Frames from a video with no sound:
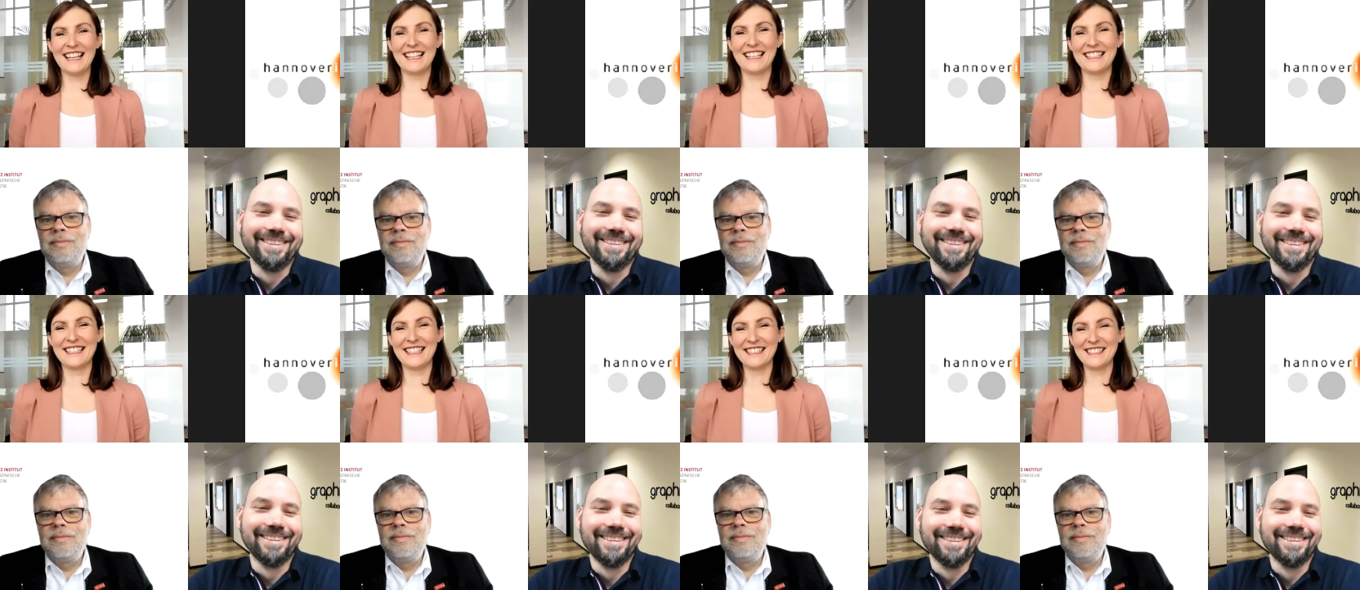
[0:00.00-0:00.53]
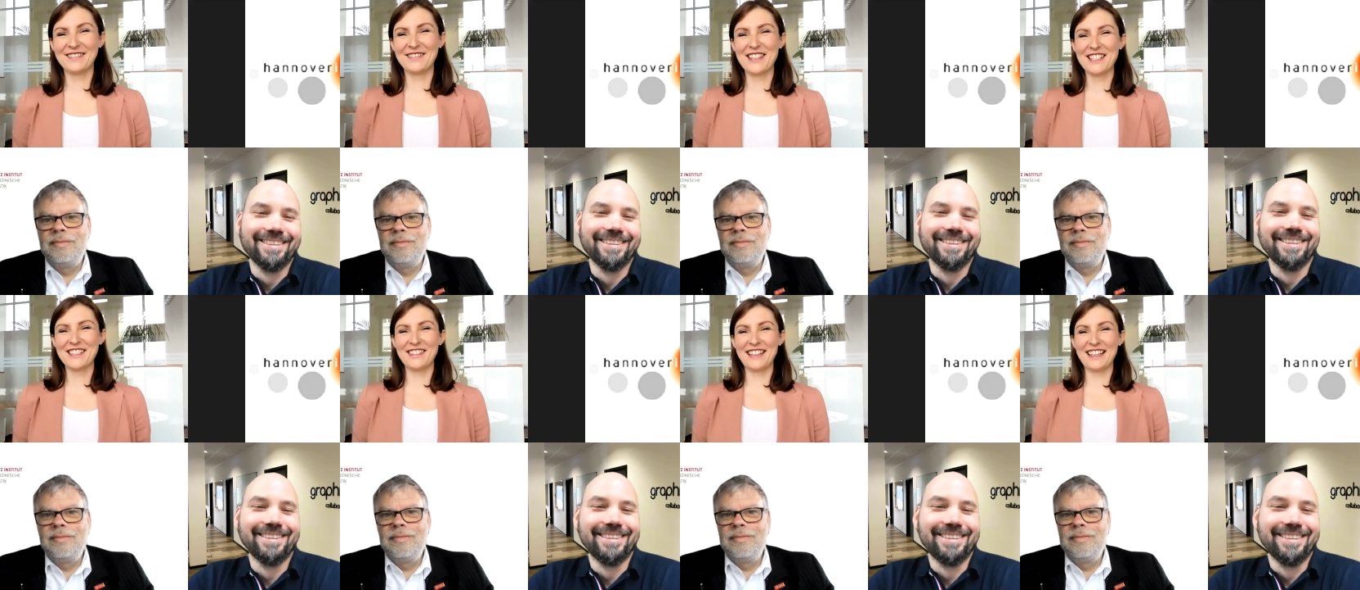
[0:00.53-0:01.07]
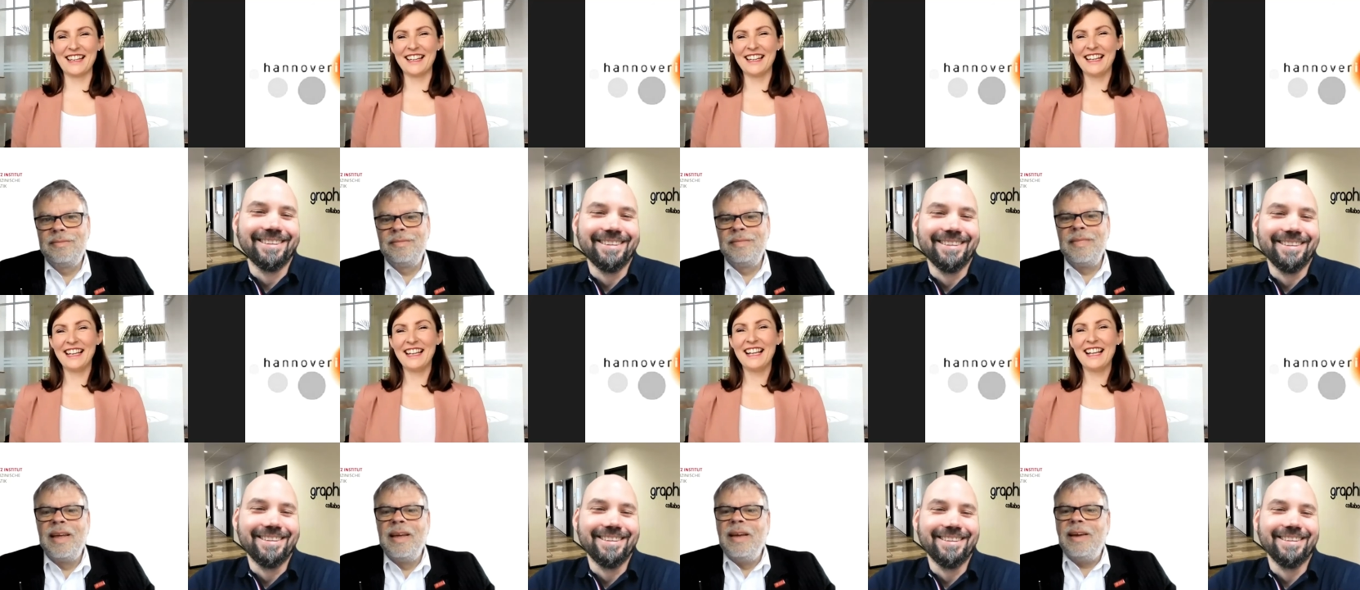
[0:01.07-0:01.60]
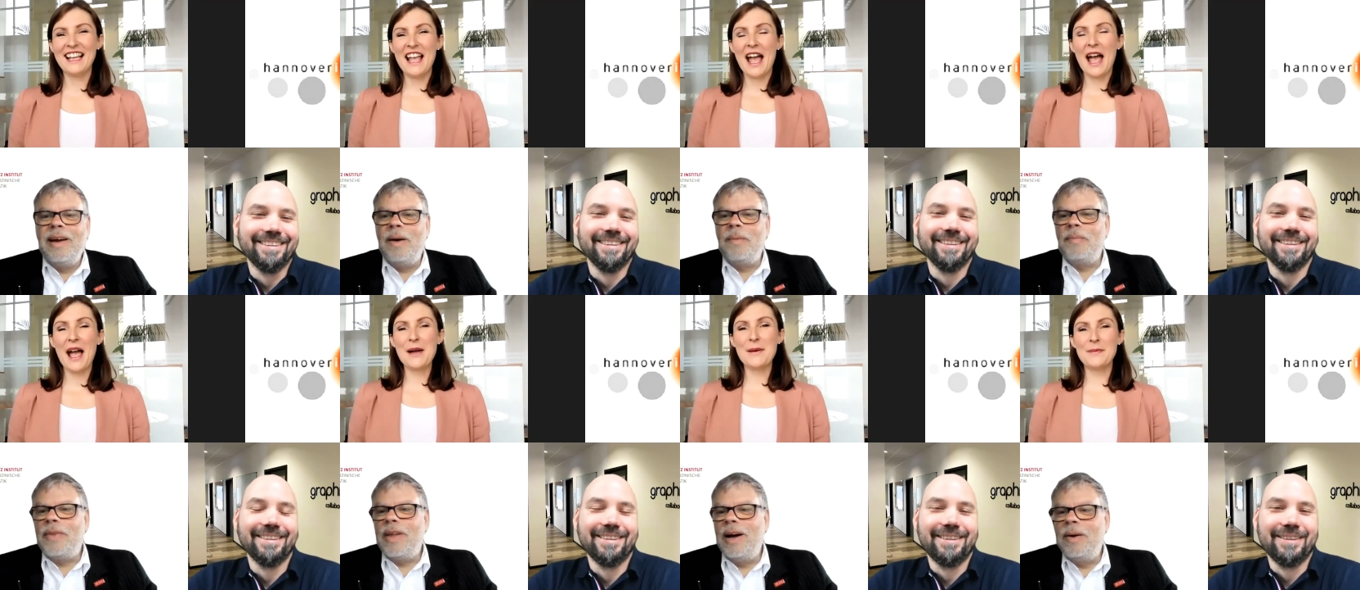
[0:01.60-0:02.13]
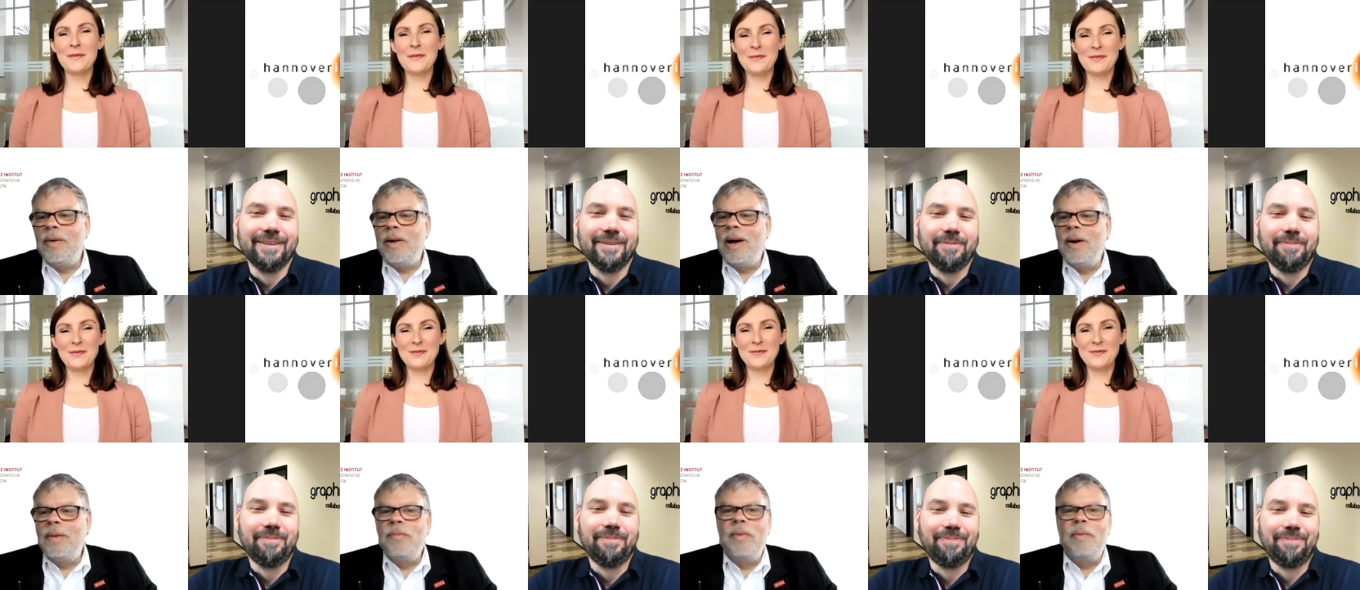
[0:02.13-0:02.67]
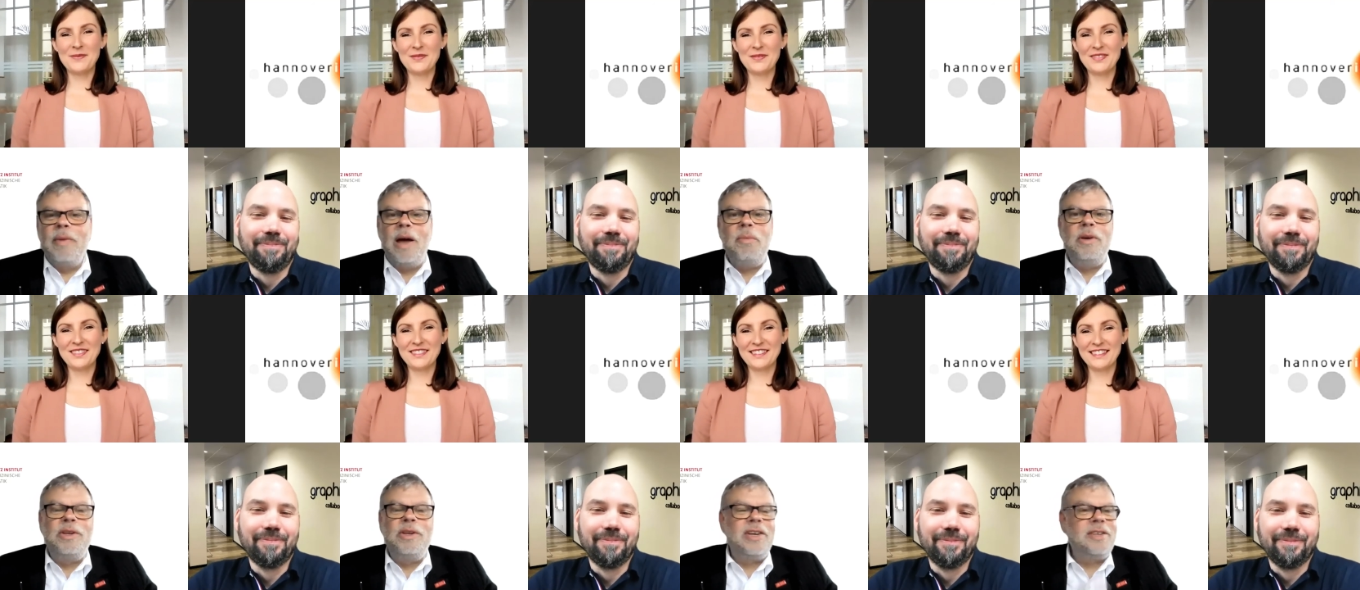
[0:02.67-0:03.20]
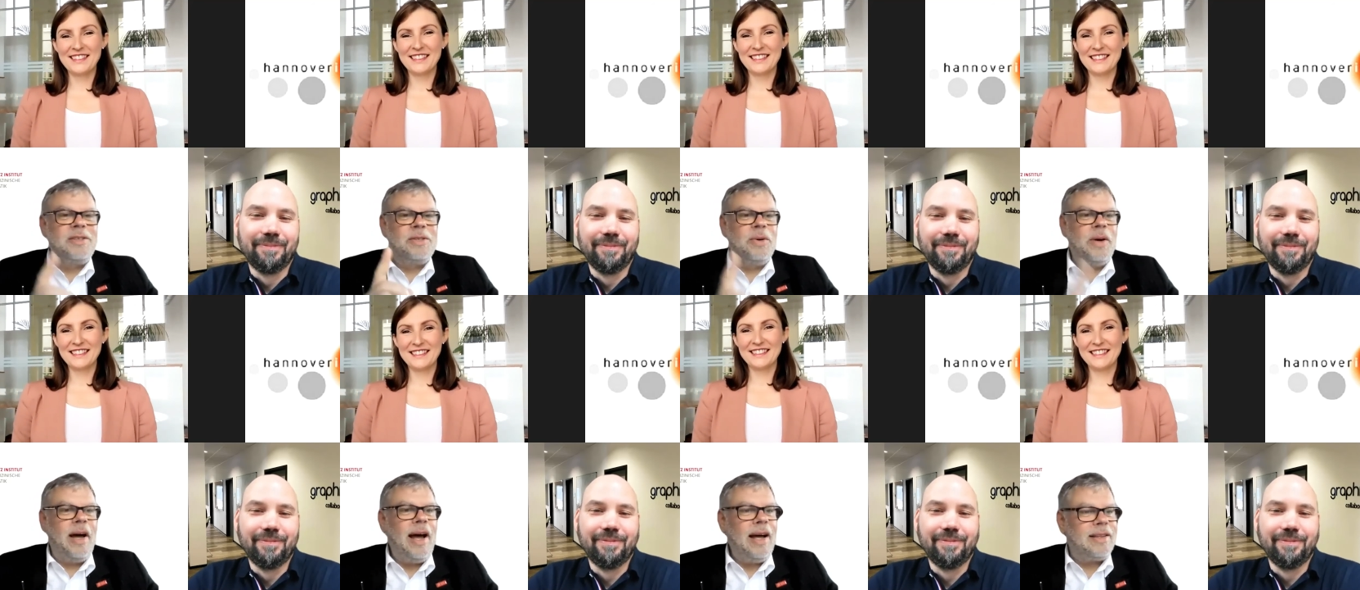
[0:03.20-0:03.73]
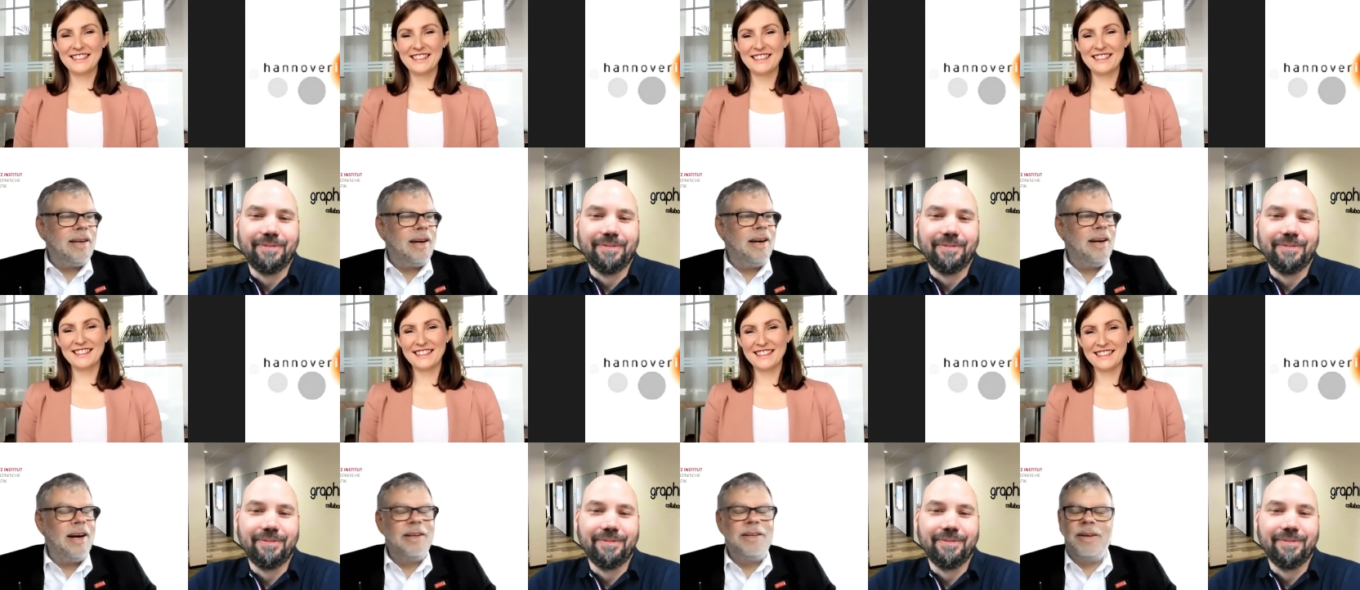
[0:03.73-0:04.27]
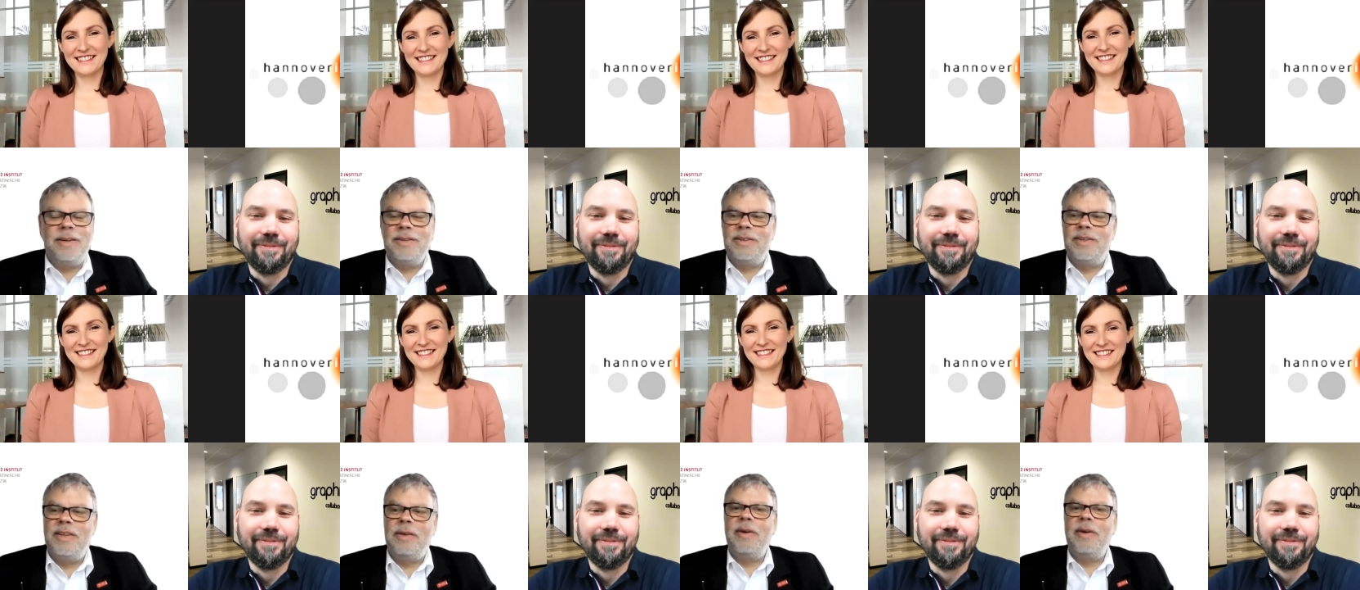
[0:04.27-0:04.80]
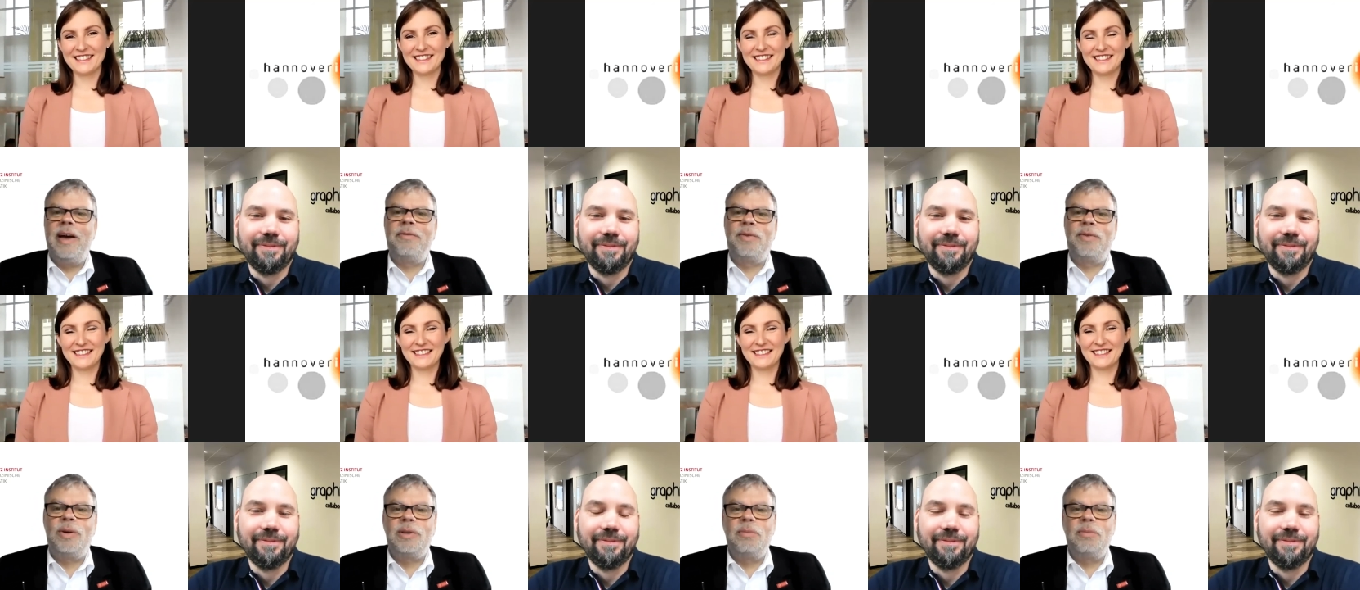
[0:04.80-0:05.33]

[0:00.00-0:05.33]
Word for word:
Speaker 1: just to be sure here.
Speaker 2: Yeah. Um, uh, um, maybe just to add, I, I, don't think we have talked